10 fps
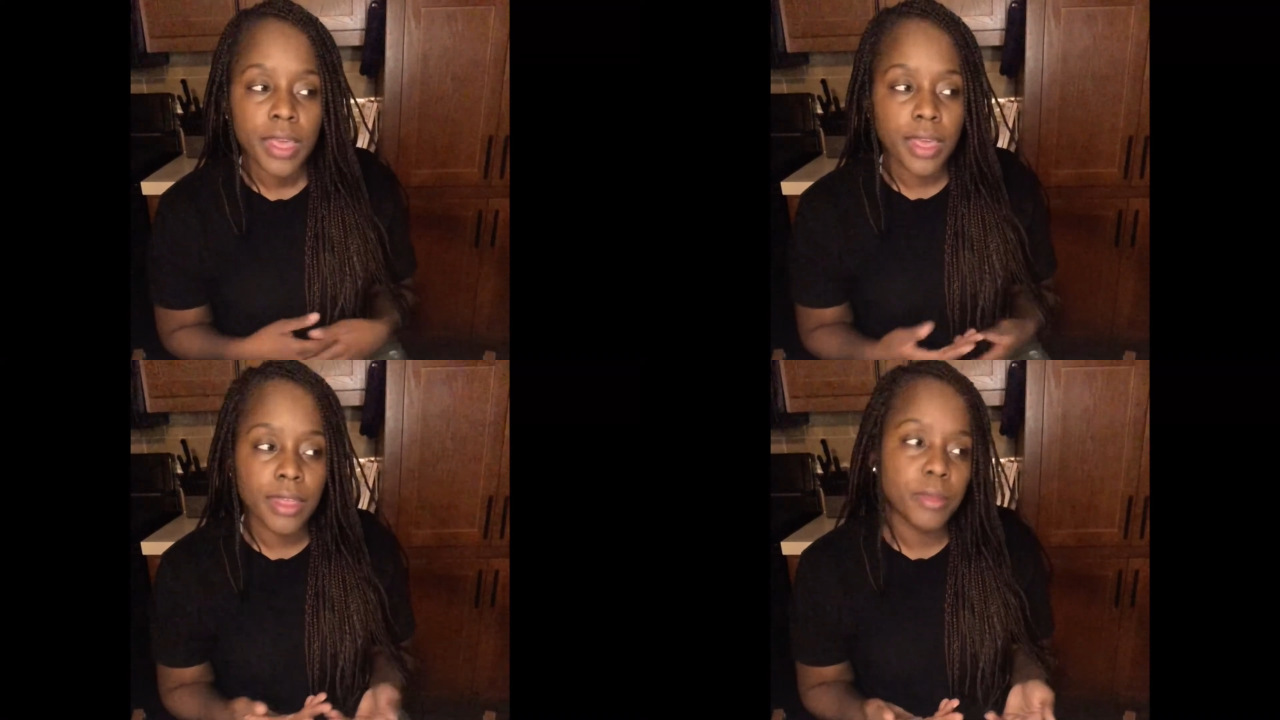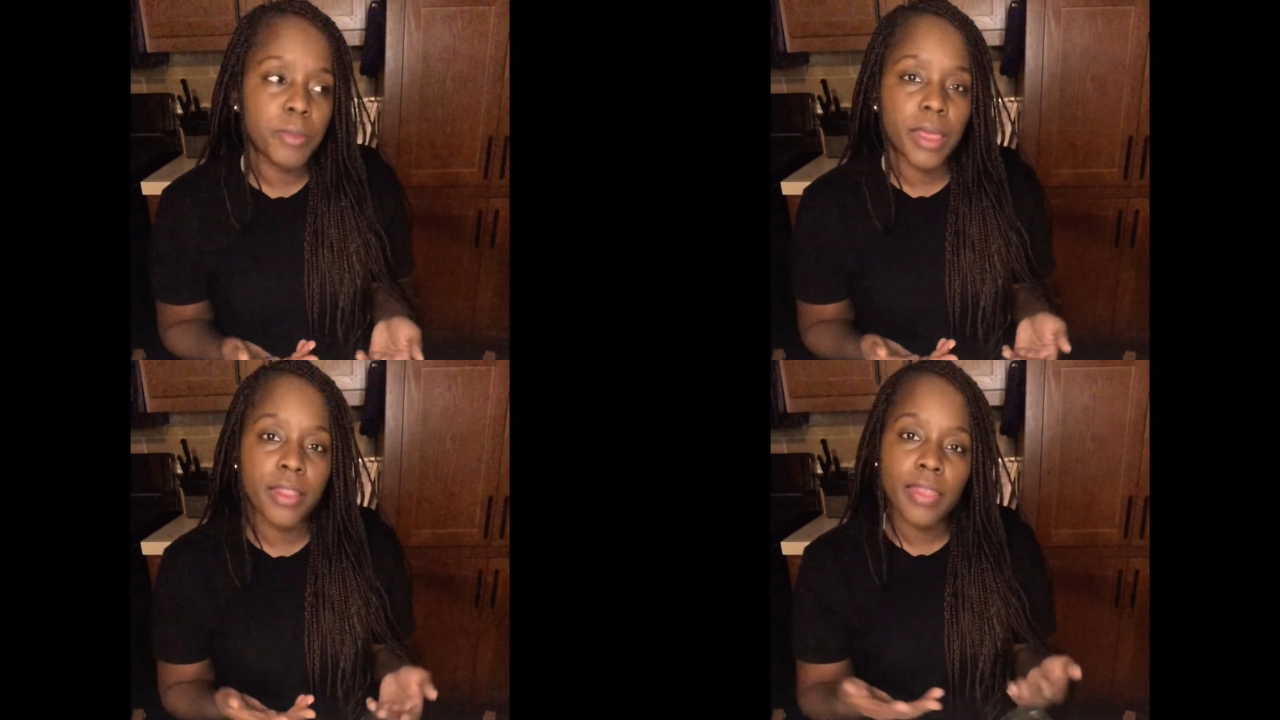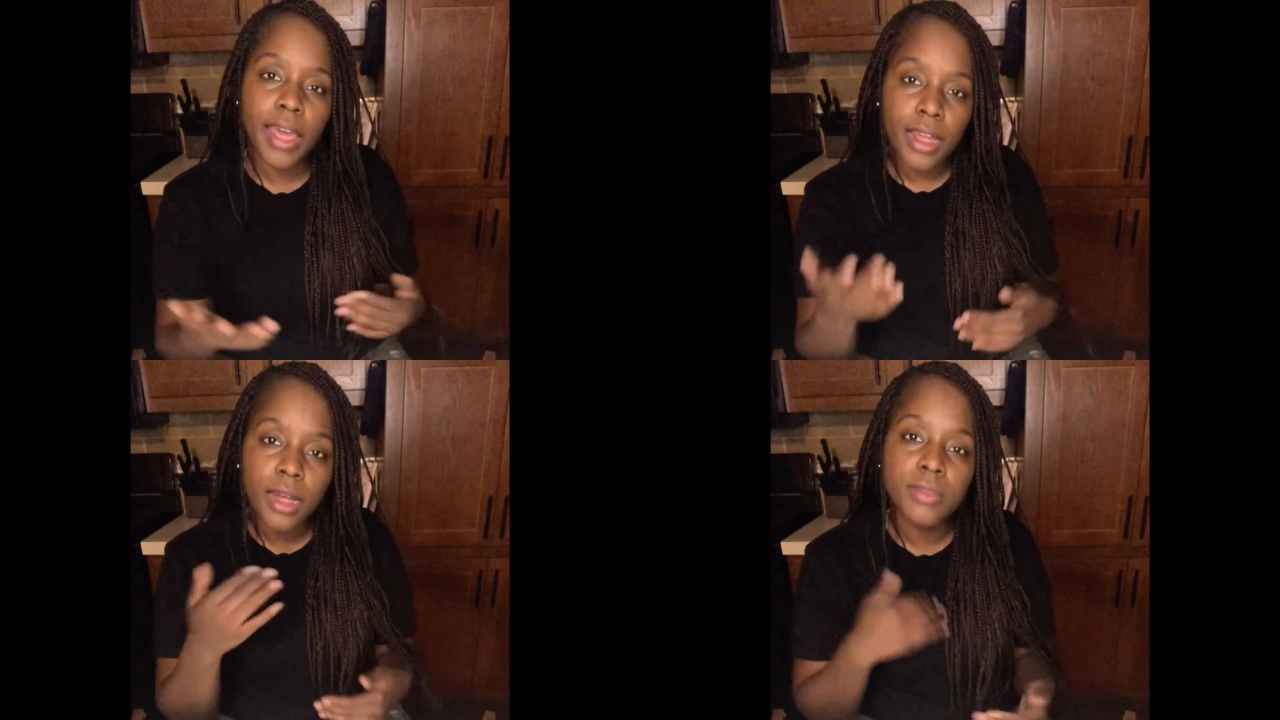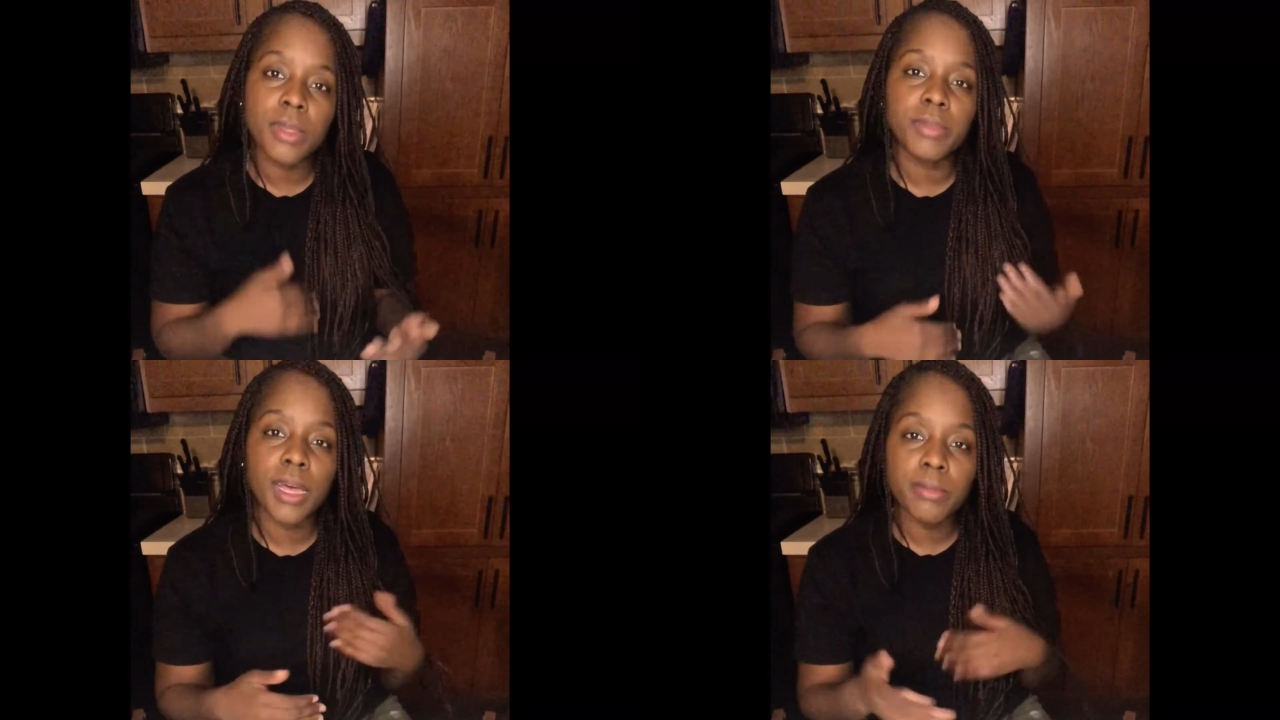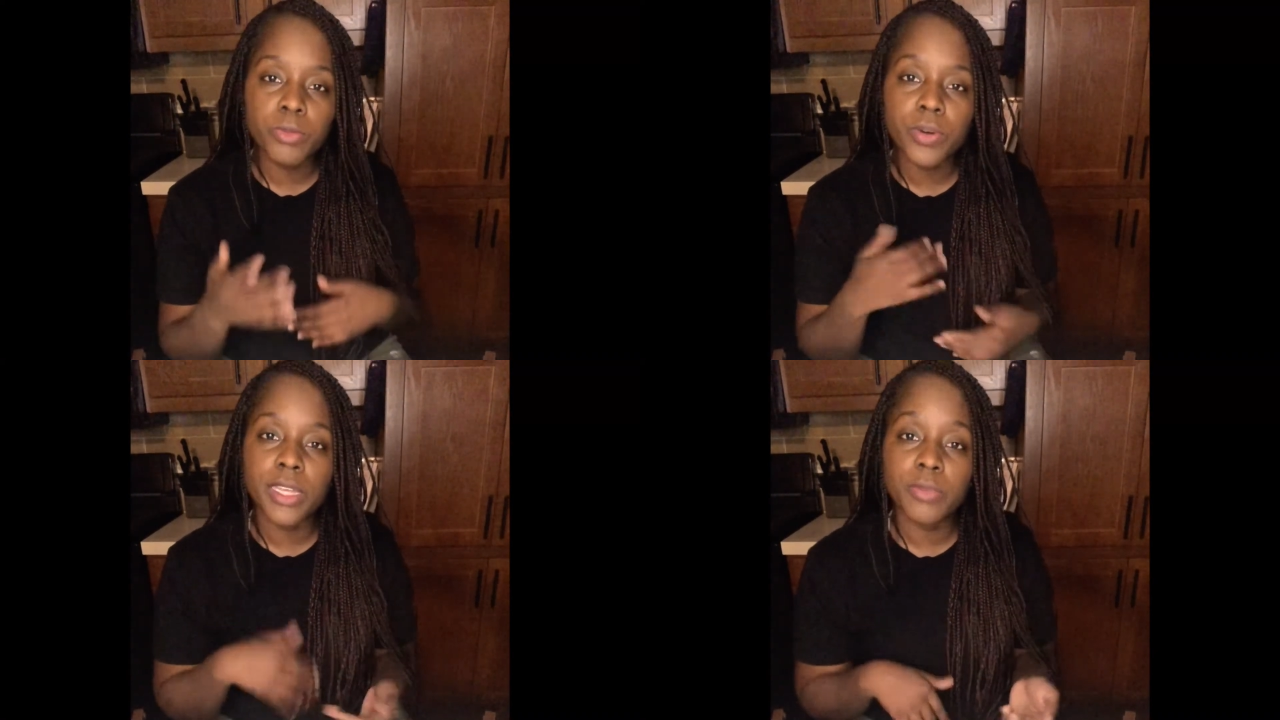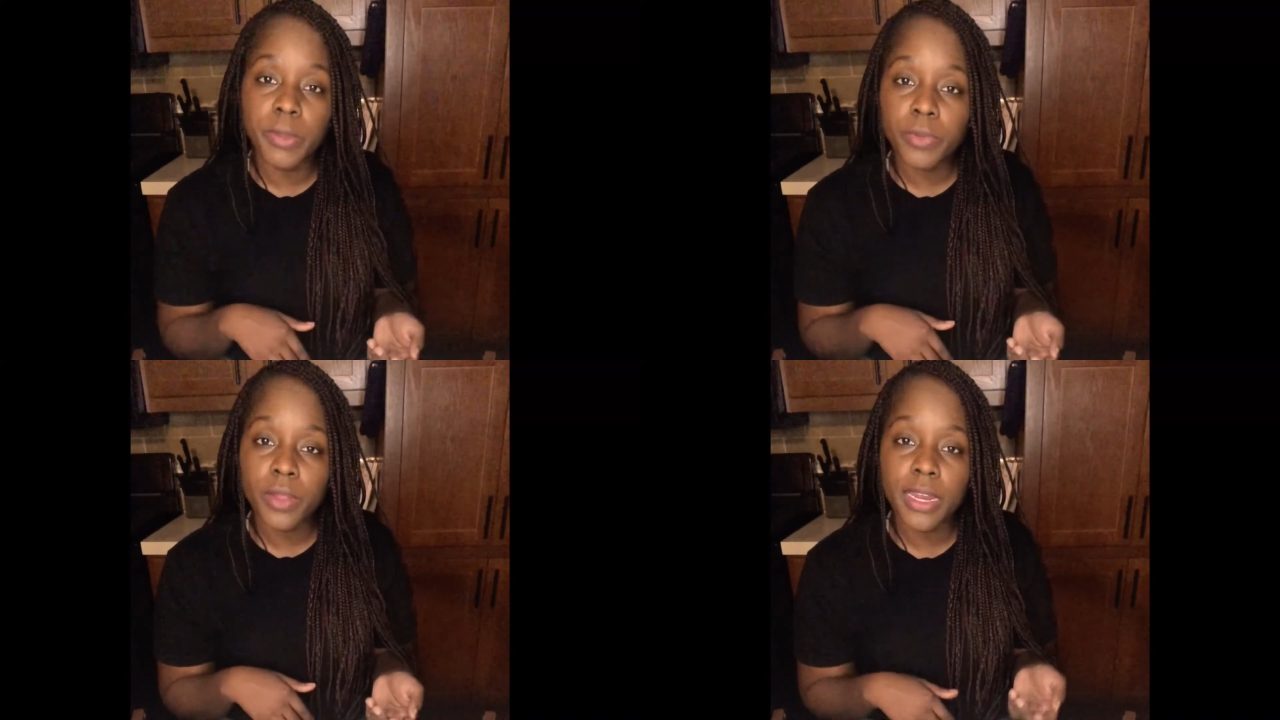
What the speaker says: and that sometimes brings people